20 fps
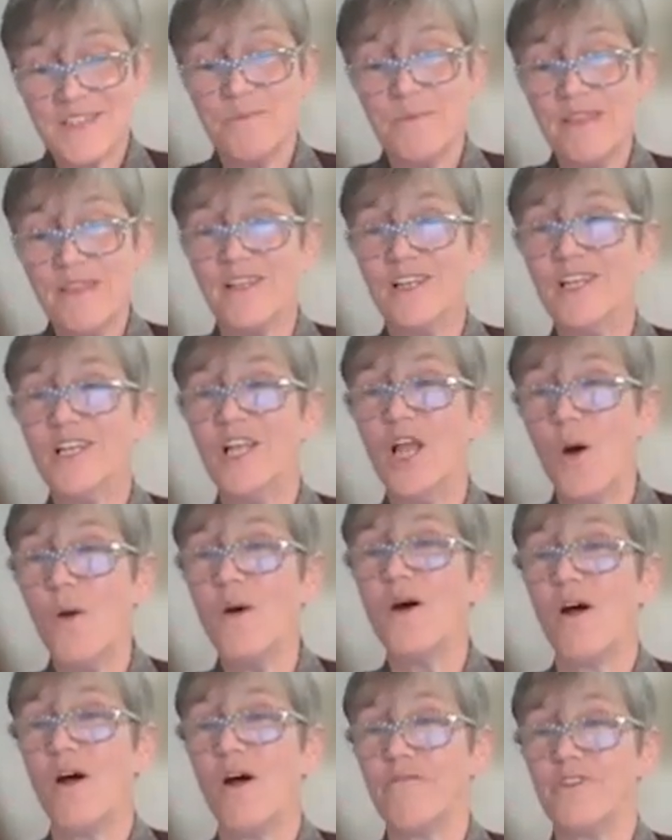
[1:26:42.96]
to be the
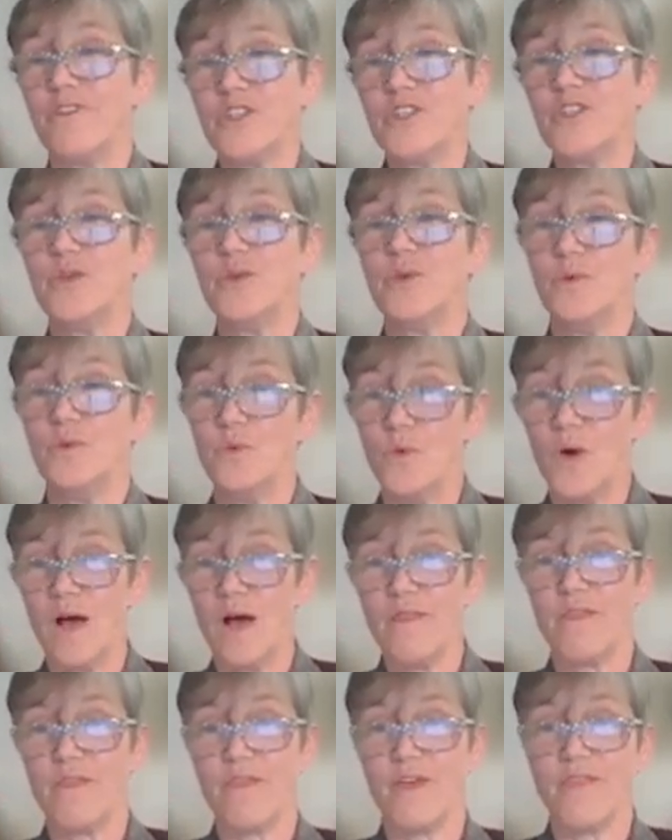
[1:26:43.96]
lower of the two
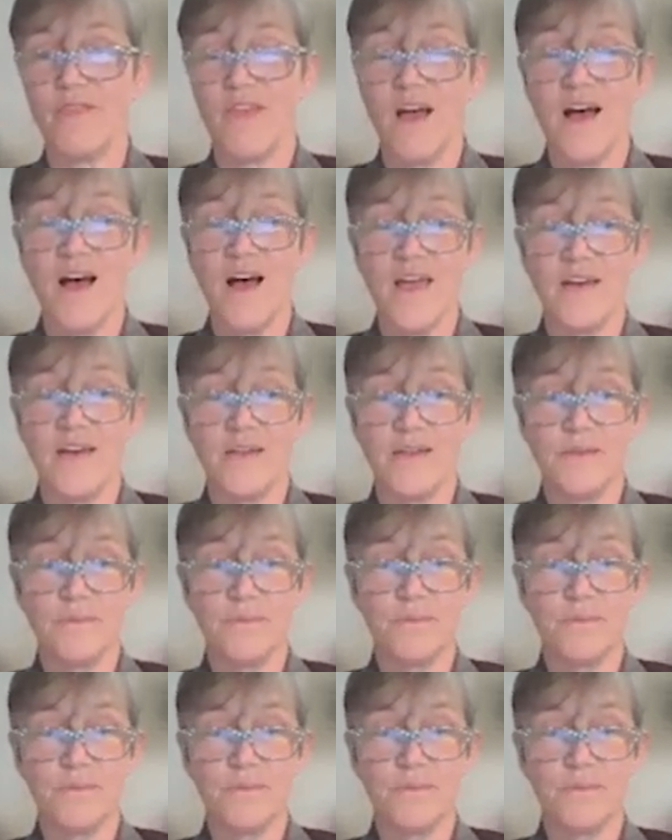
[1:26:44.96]
rather than the higher.